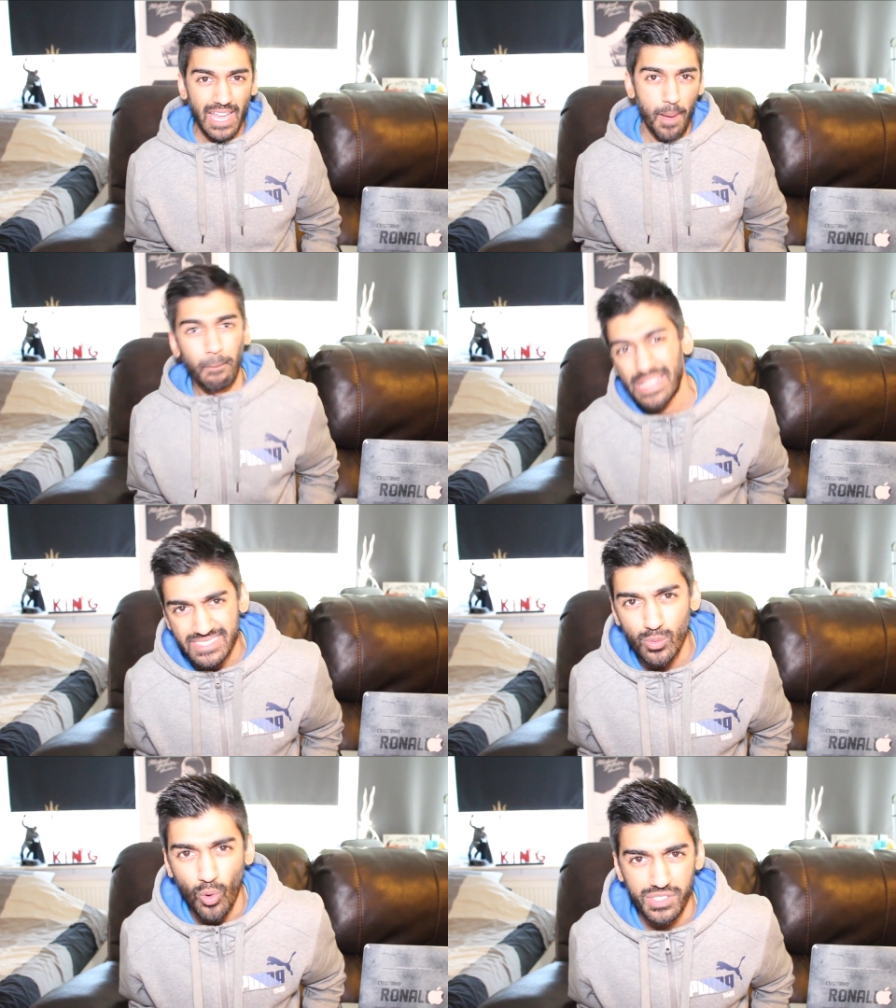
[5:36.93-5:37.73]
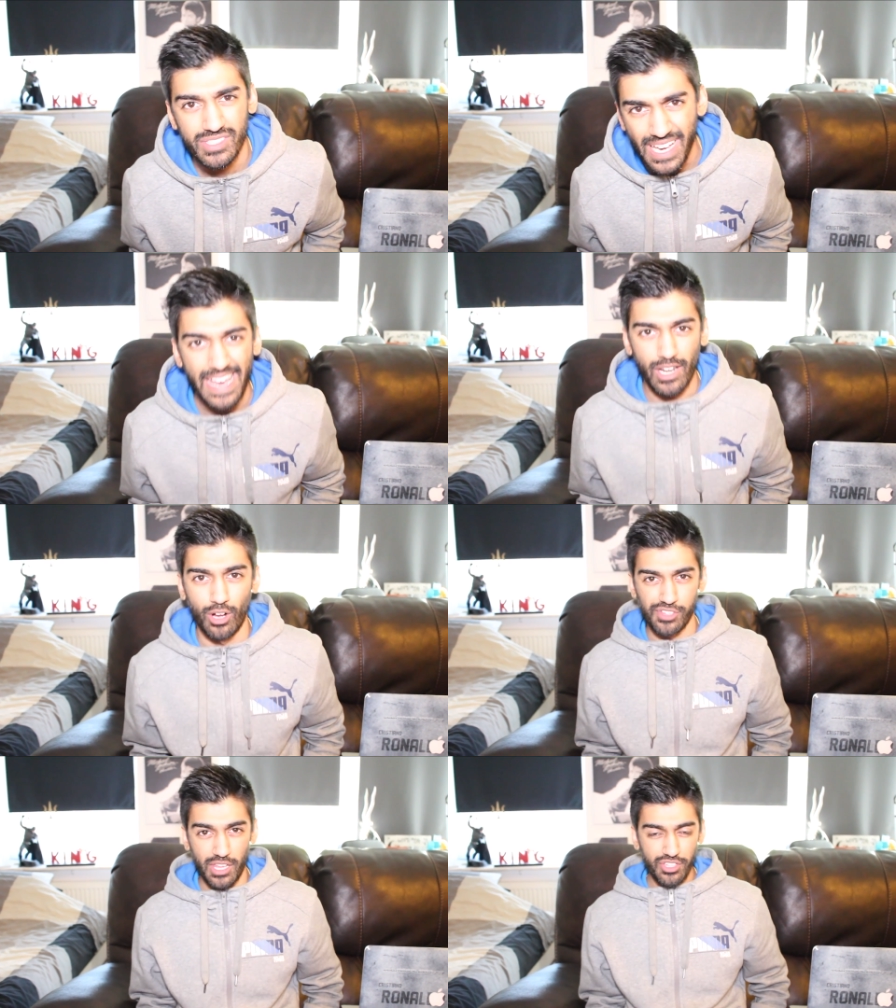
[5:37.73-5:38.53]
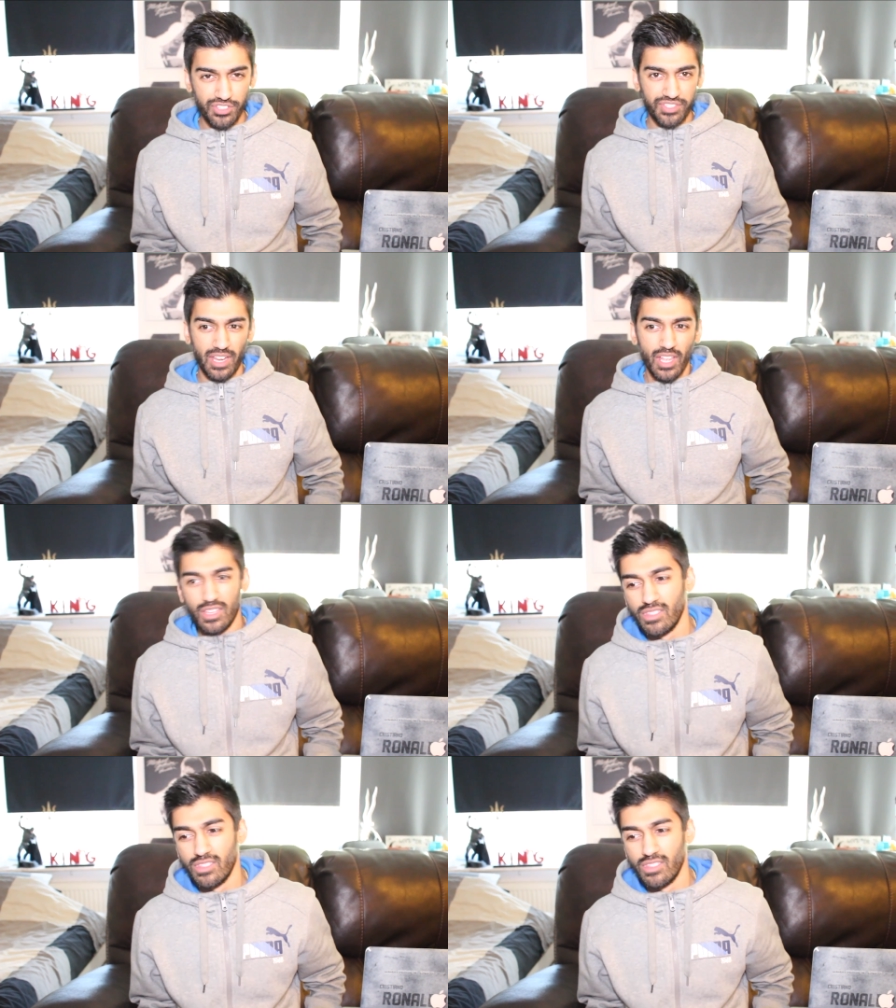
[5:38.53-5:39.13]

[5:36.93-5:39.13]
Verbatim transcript: and Messi won the titles and you said,